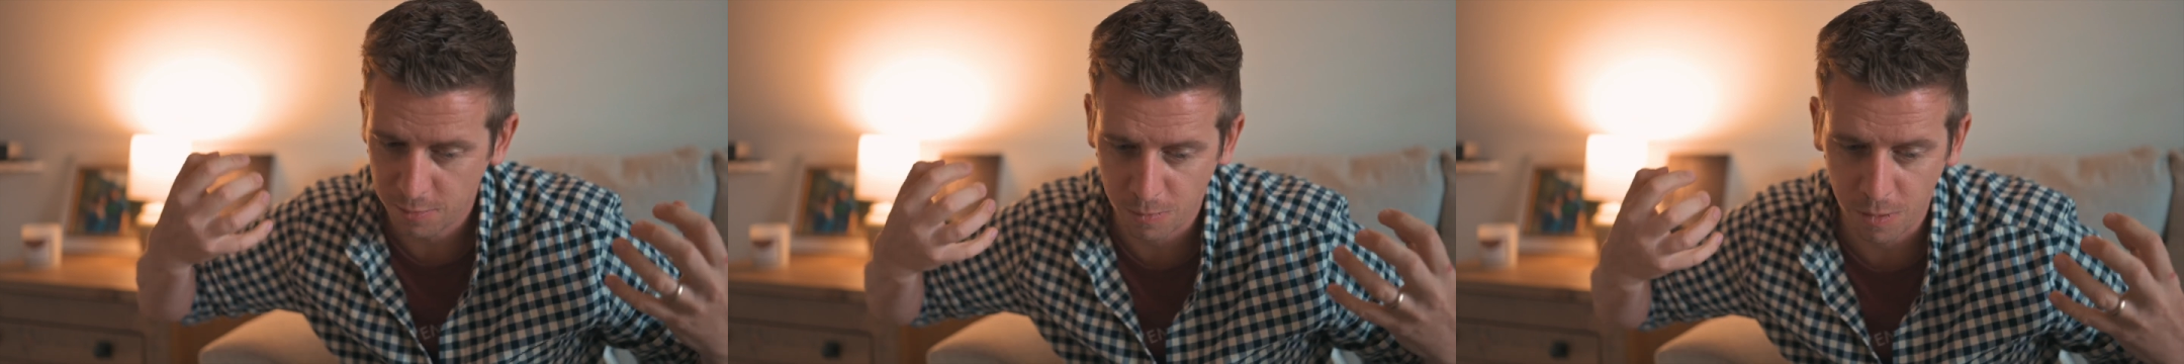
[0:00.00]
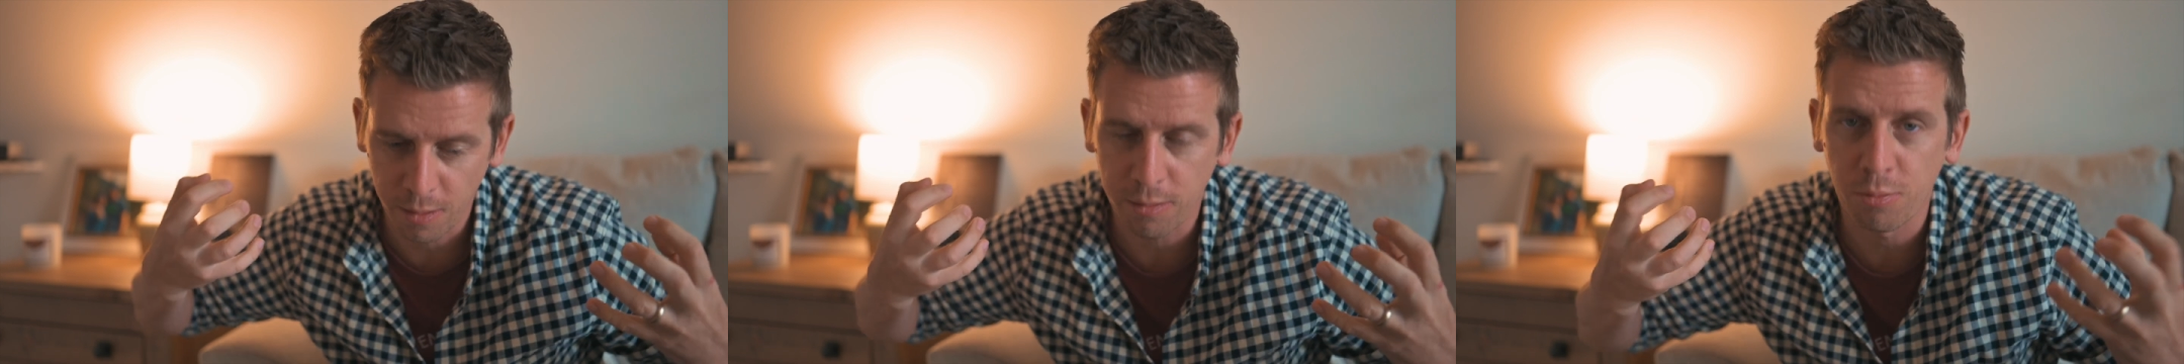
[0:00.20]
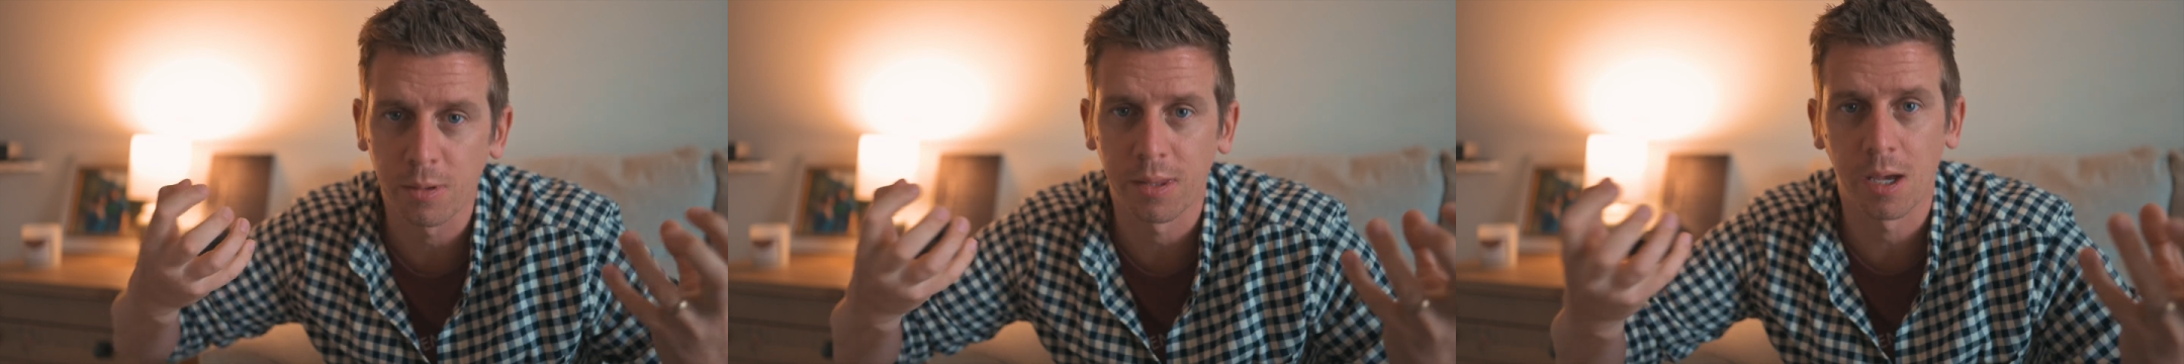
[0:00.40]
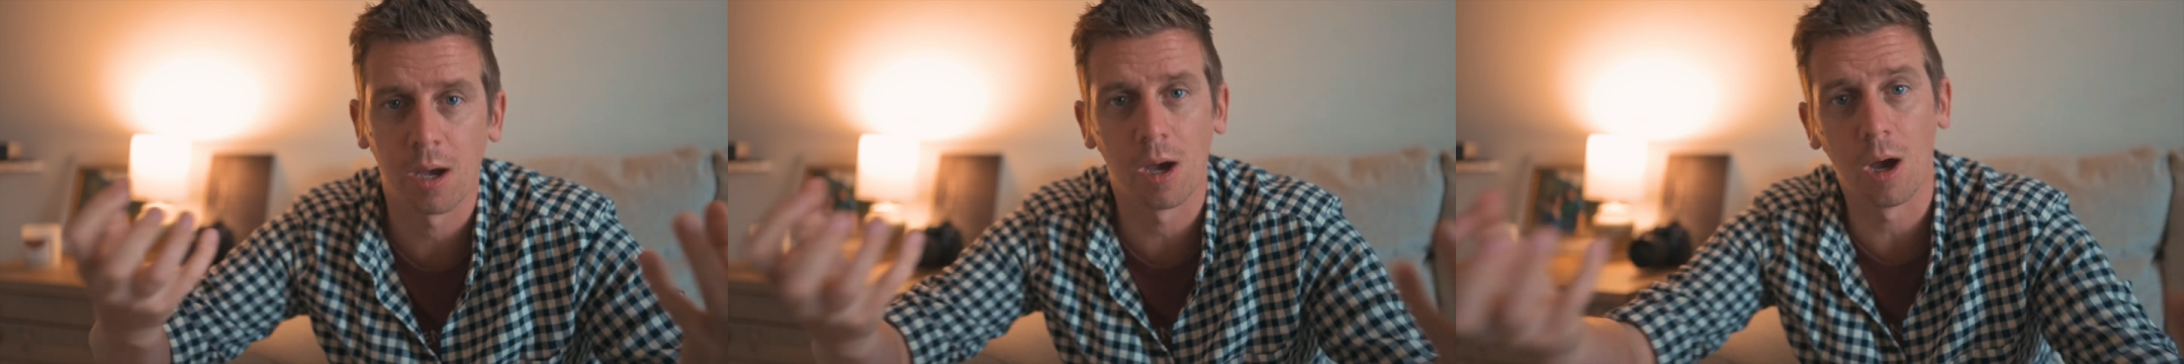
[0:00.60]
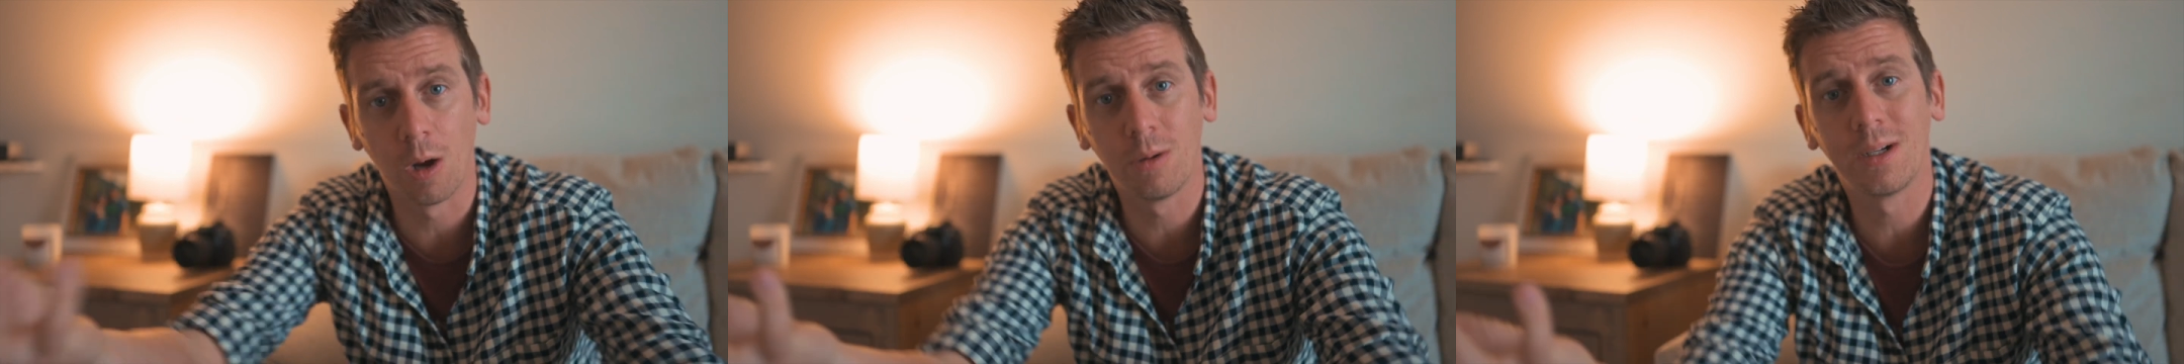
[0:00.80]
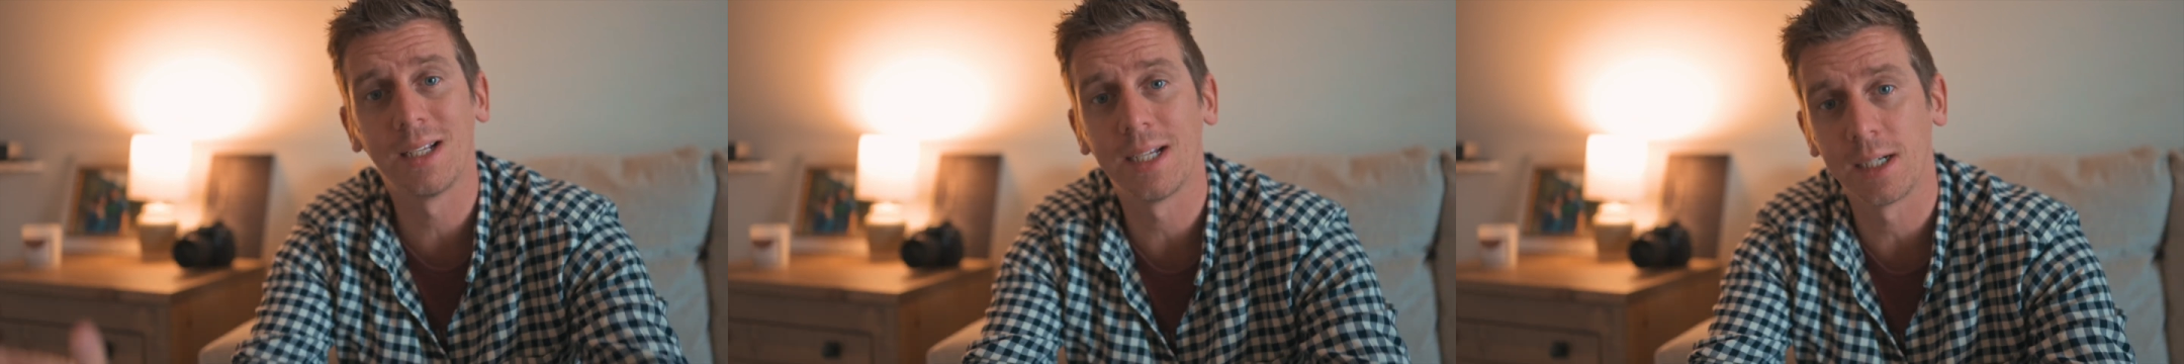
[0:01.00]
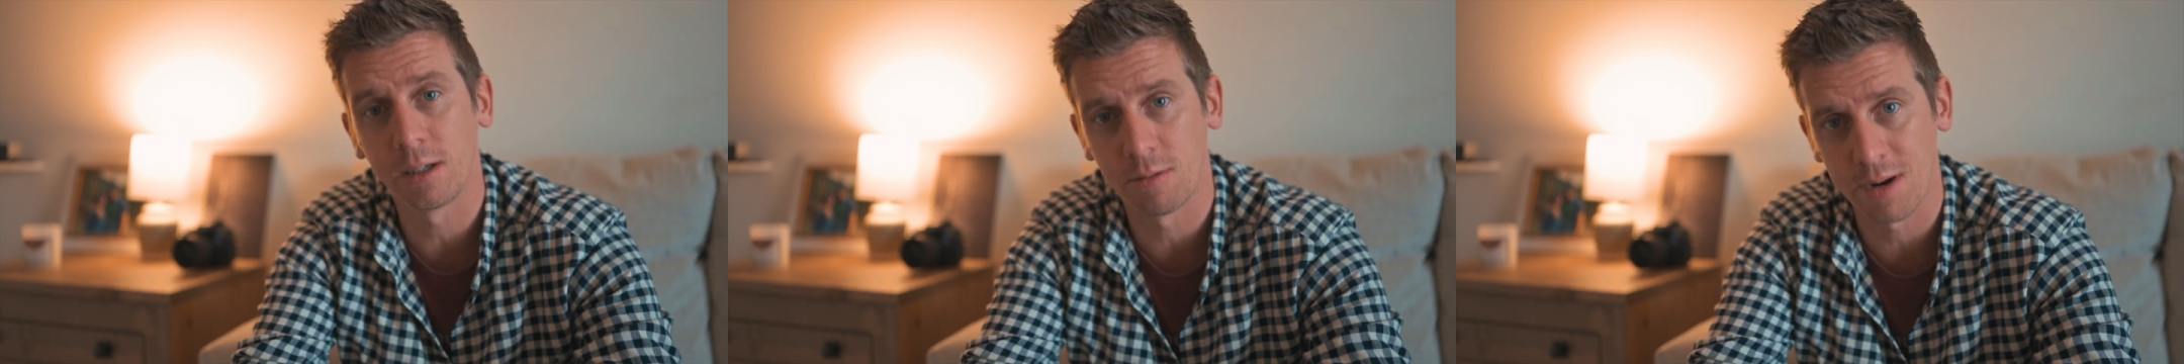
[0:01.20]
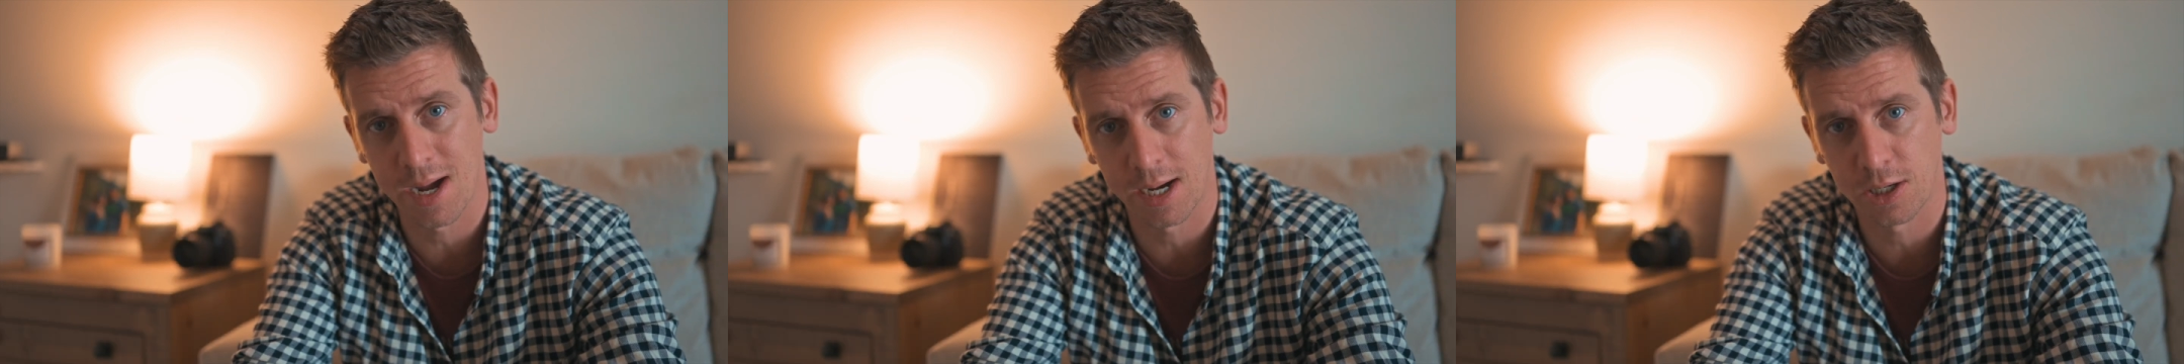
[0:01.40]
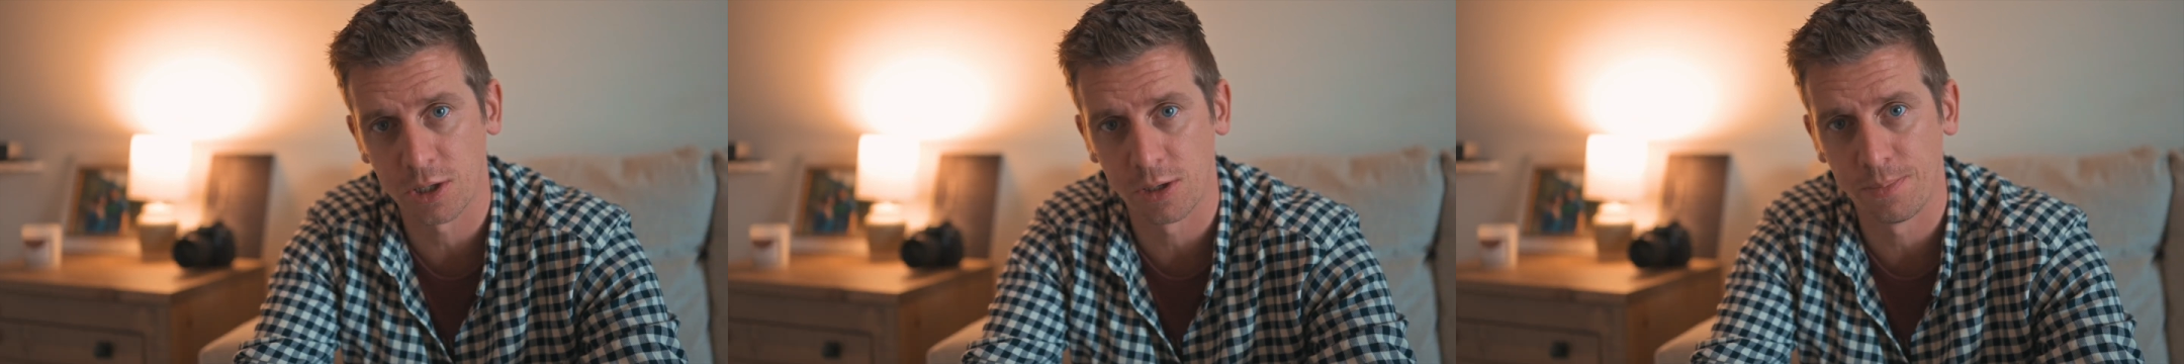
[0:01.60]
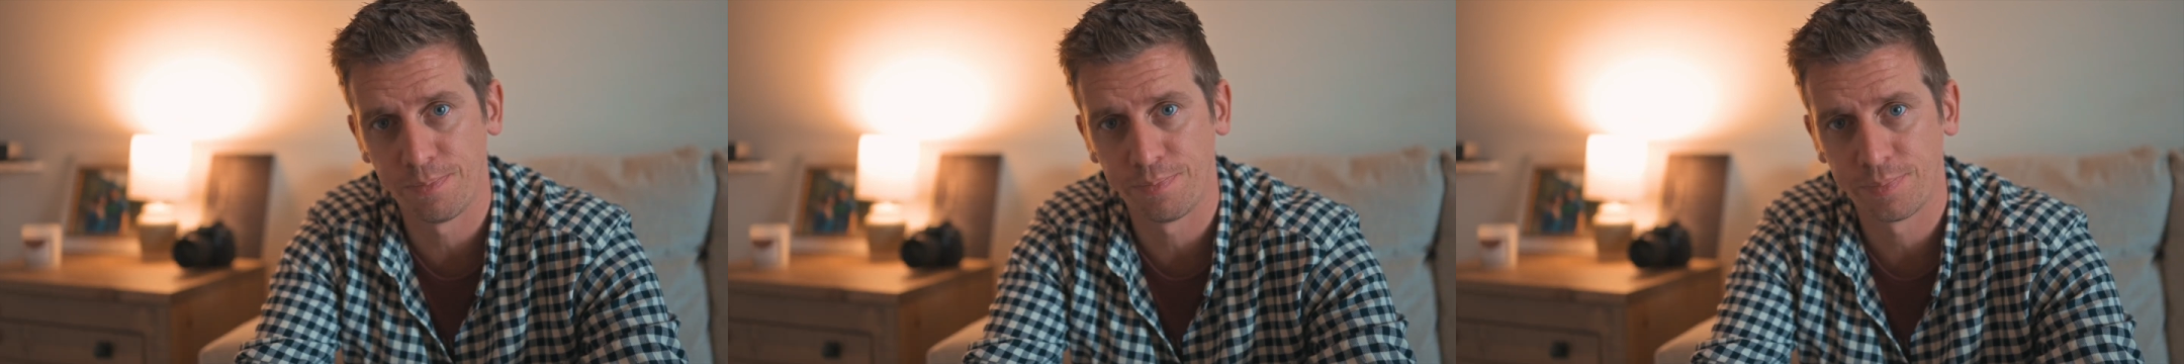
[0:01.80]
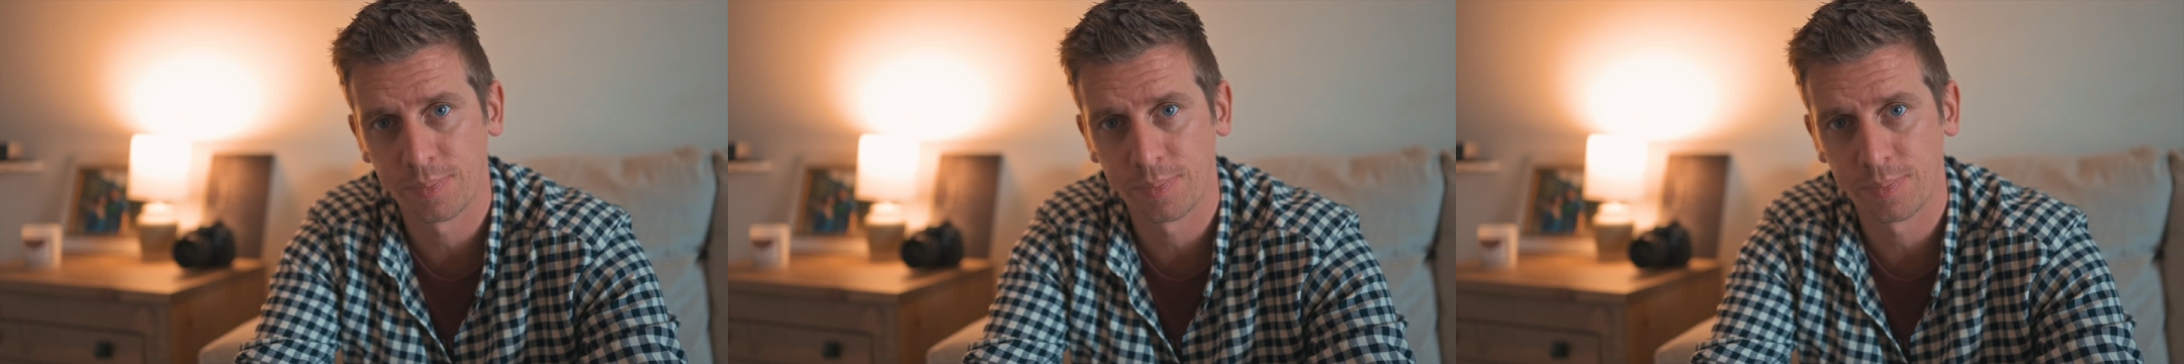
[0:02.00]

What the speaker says: went through their own link reaction.